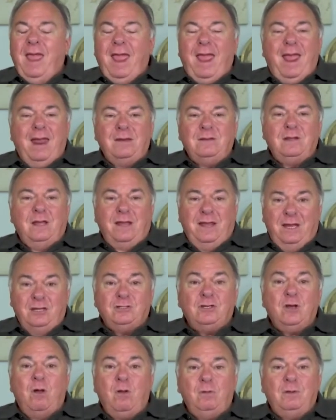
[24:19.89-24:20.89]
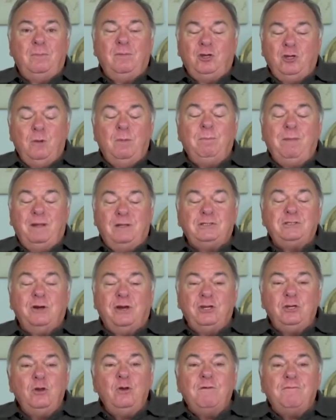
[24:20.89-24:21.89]
And he told him, he gave him a
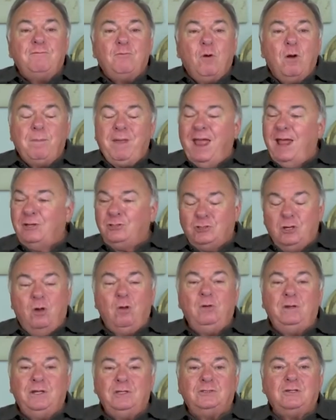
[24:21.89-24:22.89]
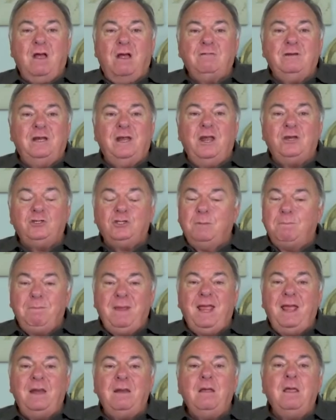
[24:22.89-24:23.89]
military uniform and told his congregation,
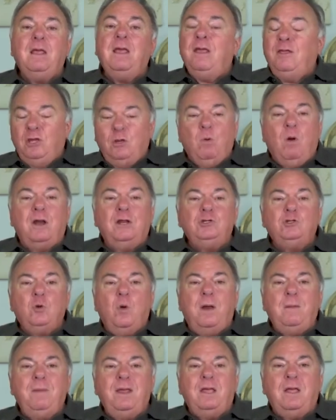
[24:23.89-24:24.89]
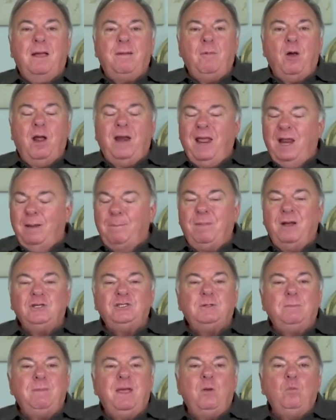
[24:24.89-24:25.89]
men, you want to join me? Come on. And a
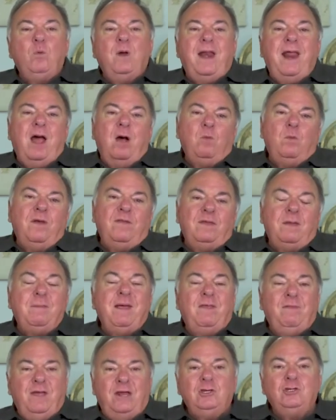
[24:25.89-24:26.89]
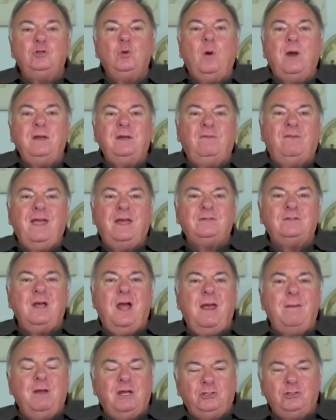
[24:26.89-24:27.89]
bunch of men went out with him and they joined at that
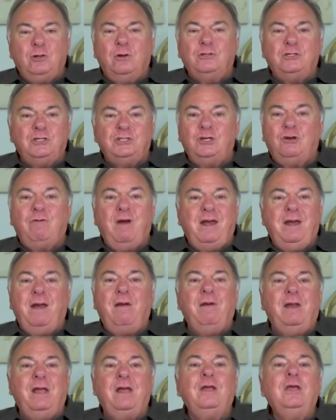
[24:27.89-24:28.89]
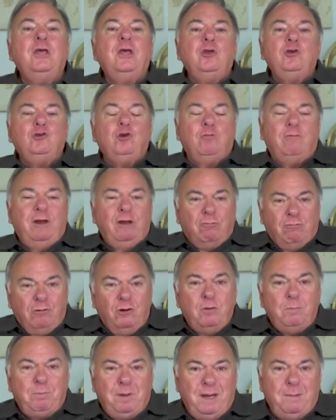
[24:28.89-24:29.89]
time. A church is a great area to
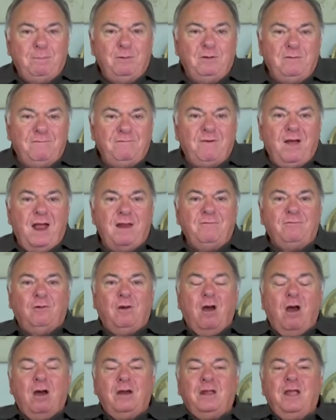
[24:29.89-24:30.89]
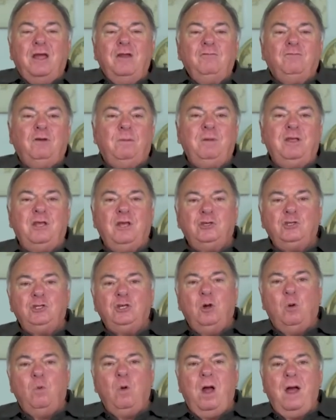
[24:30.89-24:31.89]
recruit people to fight for our country. Because
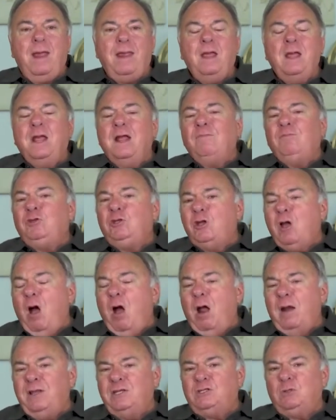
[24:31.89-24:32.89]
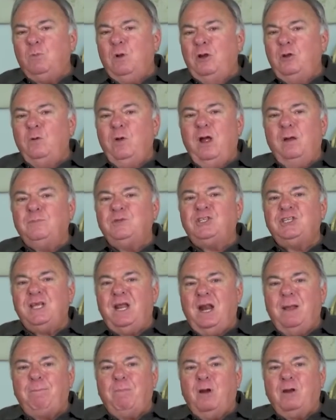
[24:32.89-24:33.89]
you know why? God is the one who helps
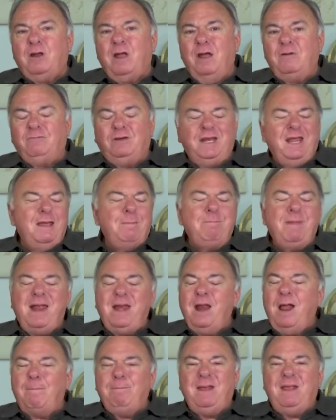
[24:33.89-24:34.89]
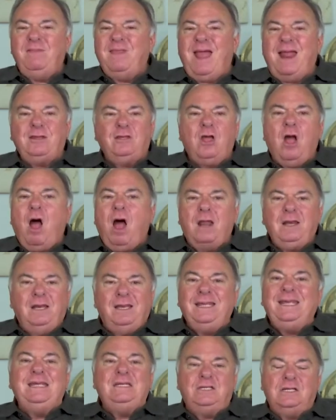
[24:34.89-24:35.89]
set up our country. It may not be that
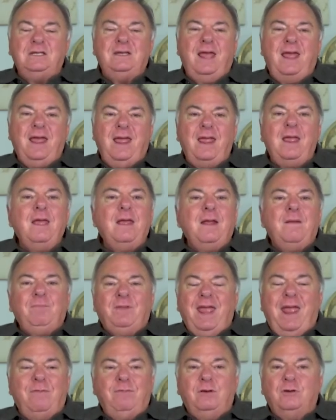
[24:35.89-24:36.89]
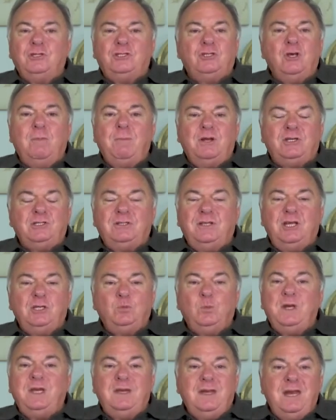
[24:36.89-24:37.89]
godly today. And there's so much
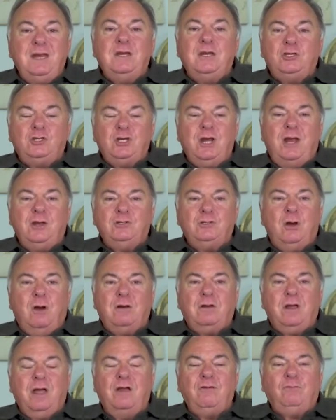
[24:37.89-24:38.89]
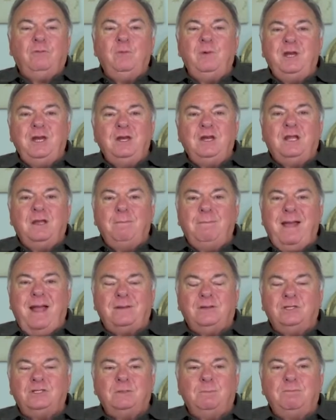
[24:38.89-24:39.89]
things we need to change in our country. We need to come
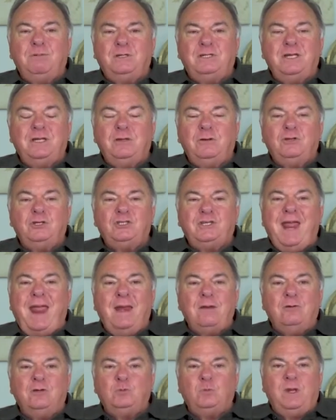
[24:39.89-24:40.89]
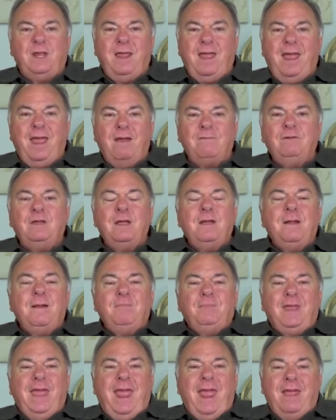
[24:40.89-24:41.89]
back to some particular standards we have.
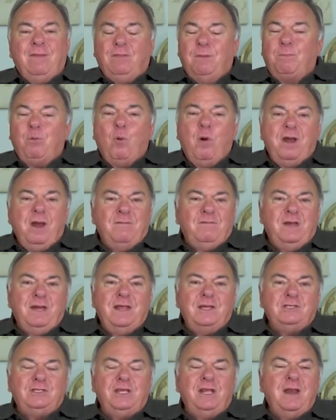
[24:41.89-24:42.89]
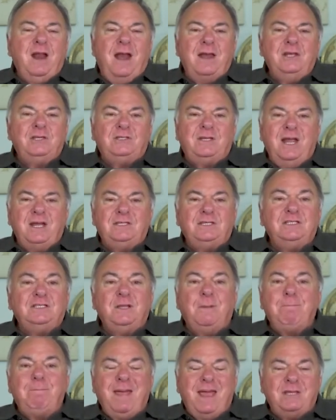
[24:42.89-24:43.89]
And the point of it is the United States is
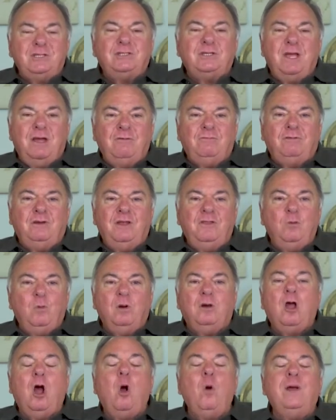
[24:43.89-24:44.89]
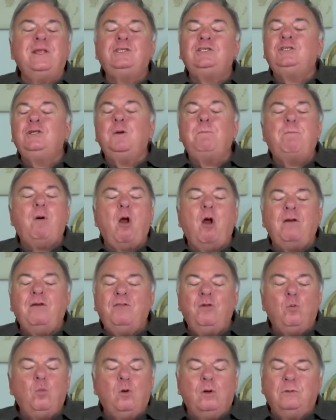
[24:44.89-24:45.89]
the best country in the world. Oh, it's still part
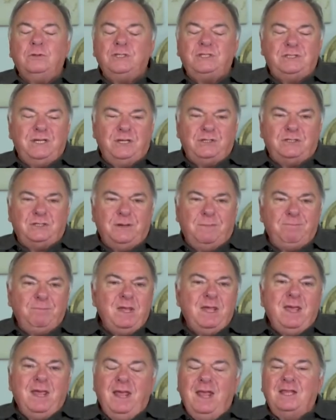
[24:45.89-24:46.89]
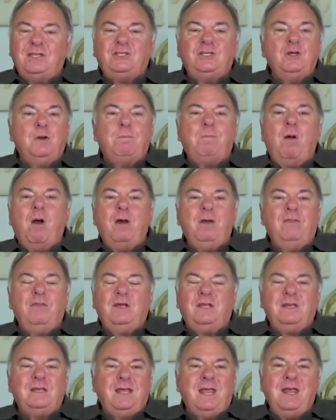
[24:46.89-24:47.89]
of the world system. It's still part of
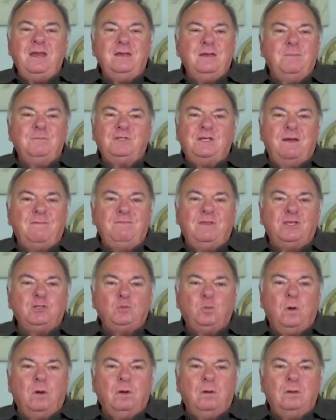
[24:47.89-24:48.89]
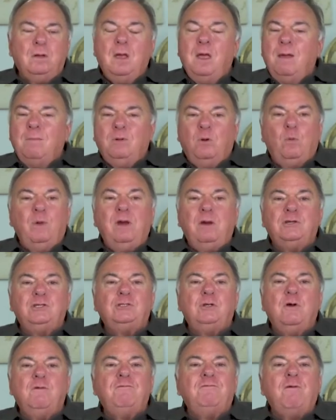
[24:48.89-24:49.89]
the kingdoms of this world. But we are
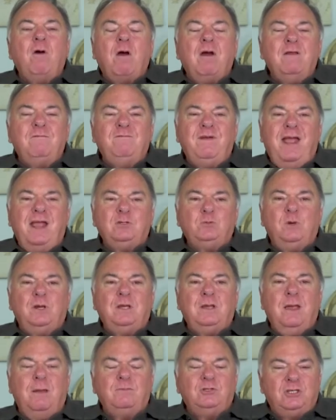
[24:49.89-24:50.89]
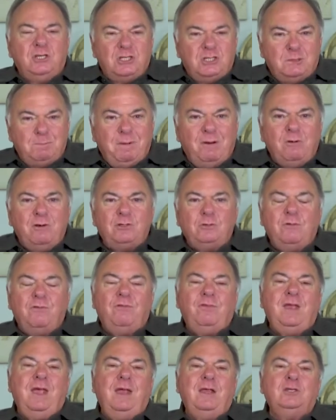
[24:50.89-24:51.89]
so far advanced when it comes to spiritual
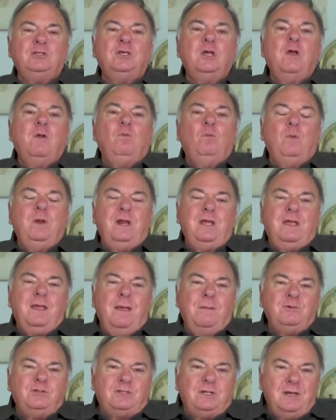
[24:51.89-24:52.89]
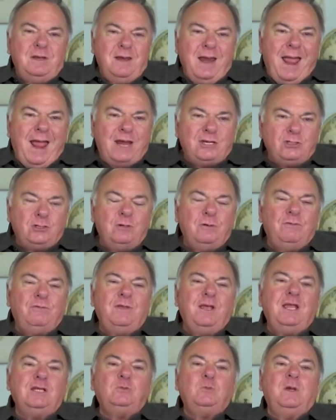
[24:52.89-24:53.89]
things, when it comes to national
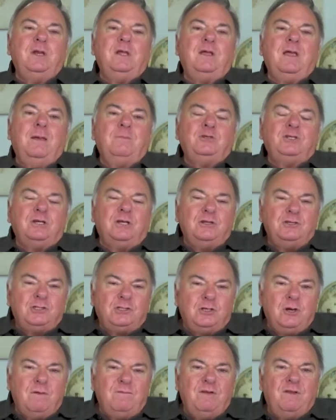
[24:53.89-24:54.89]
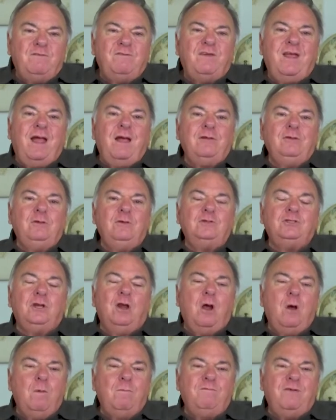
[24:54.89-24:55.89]
things, when it comes to conservative values
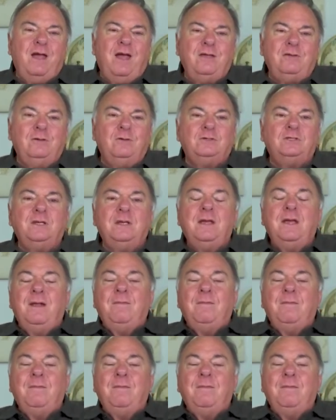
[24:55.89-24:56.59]
and home values.